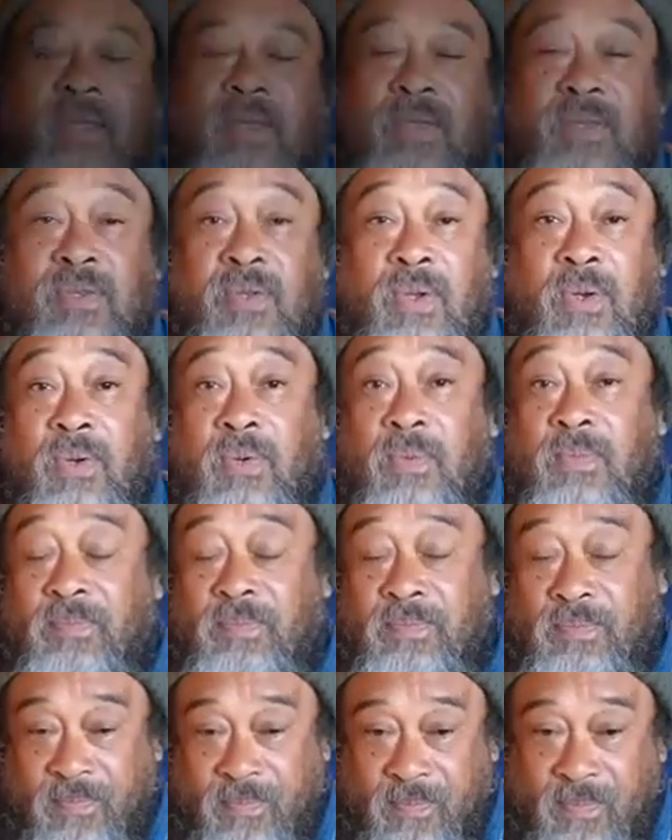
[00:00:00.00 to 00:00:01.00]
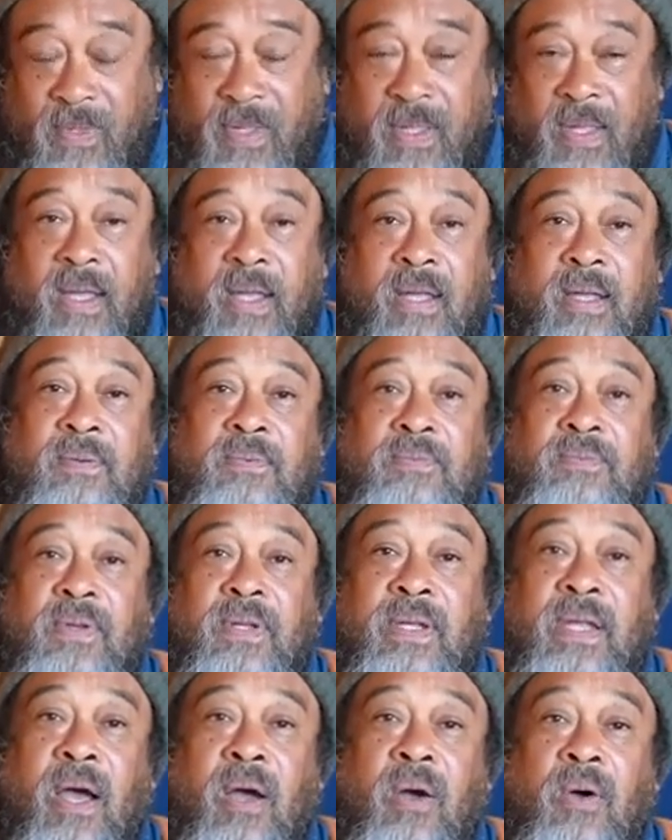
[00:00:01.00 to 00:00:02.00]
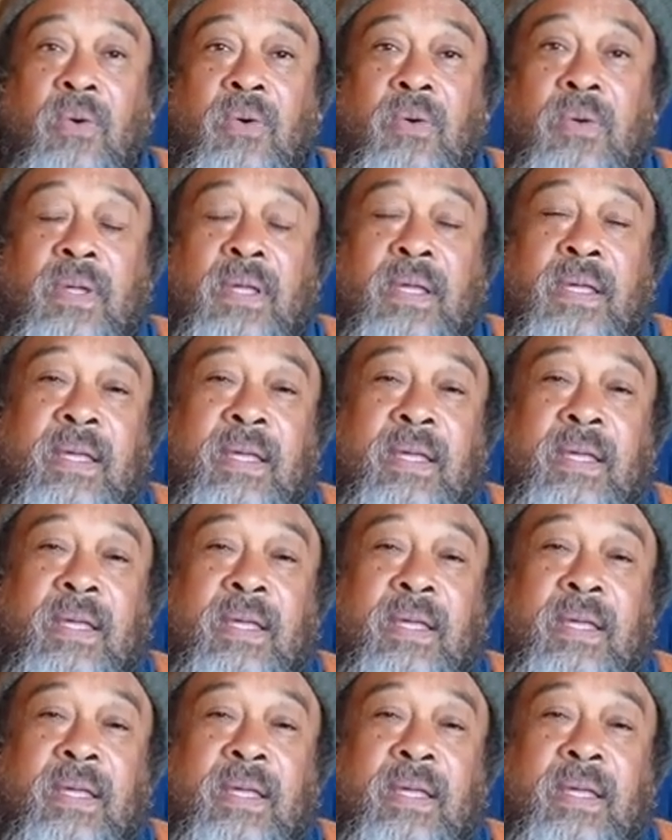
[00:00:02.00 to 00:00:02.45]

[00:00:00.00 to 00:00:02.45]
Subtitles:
So, for now,